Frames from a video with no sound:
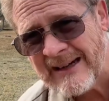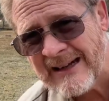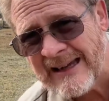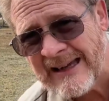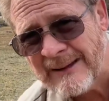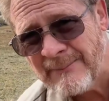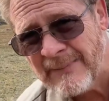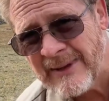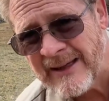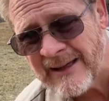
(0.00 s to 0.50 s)

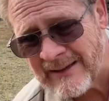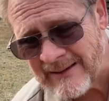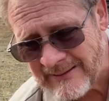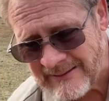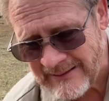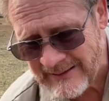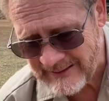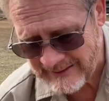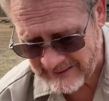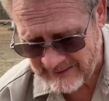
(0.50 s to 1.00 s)
can be a
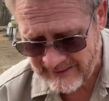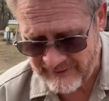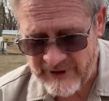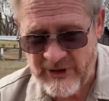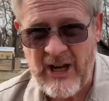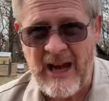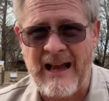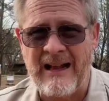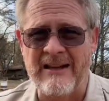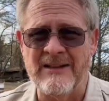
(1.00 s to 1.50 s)
little
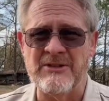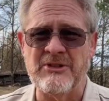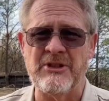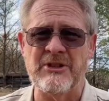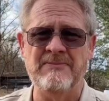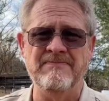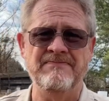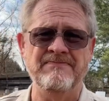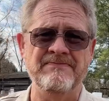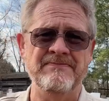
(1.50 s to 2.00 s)

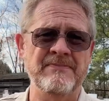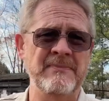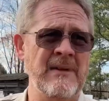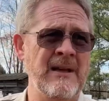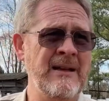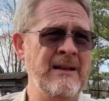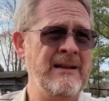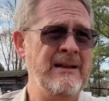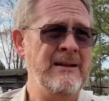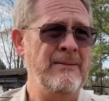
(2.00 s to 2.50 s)
challenging,
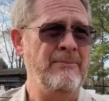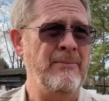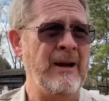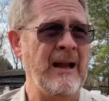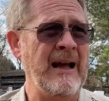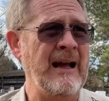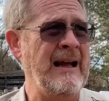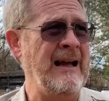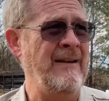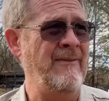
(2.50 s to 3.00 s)
but
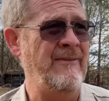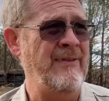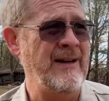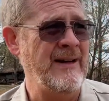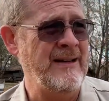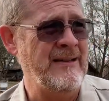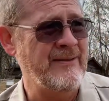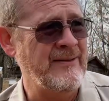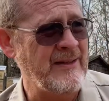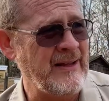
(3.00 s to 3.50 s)
I have
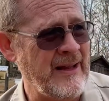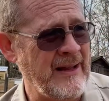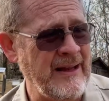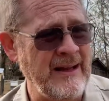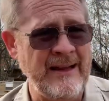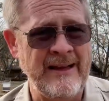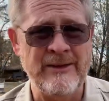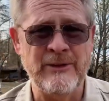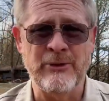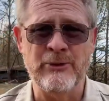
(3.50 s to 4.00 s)
found that
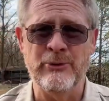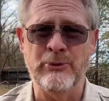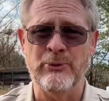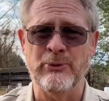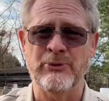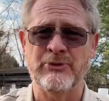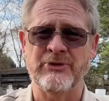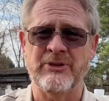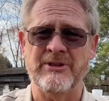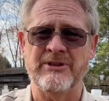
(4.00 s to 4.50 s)
a
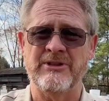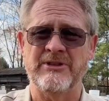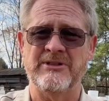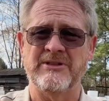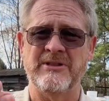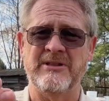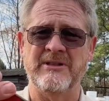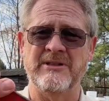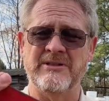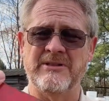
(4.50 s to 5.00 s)
tool such as
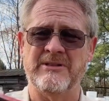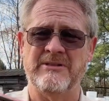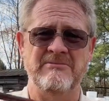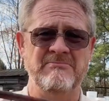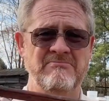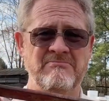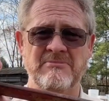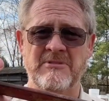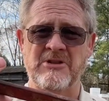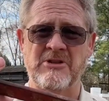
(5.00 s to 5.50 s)
this,
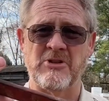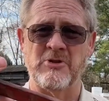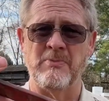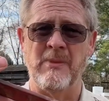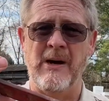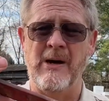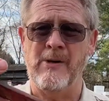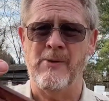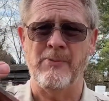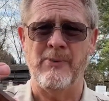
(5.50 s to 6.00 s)
just a
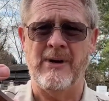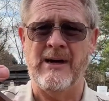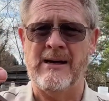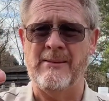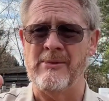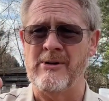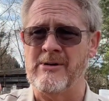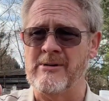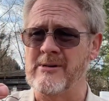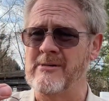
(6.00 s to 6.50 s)
small pry
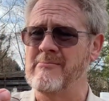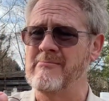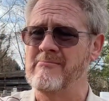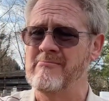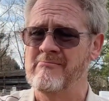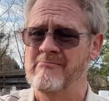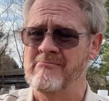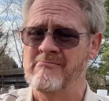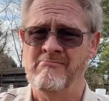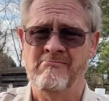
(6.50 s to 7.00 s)
bar,
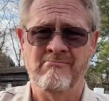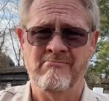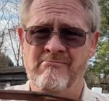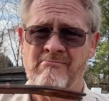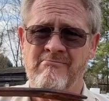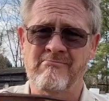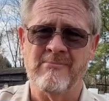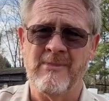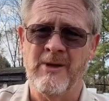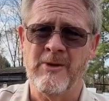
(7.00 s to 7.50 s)

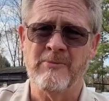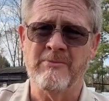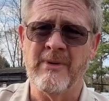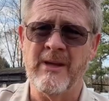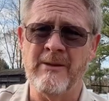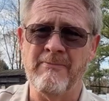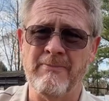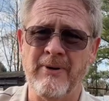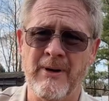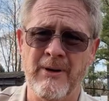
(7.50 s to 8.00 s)
Home
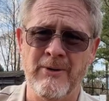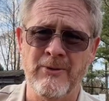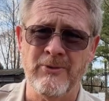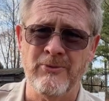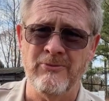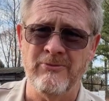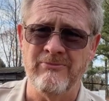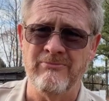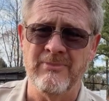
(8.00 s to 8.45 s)
Depot,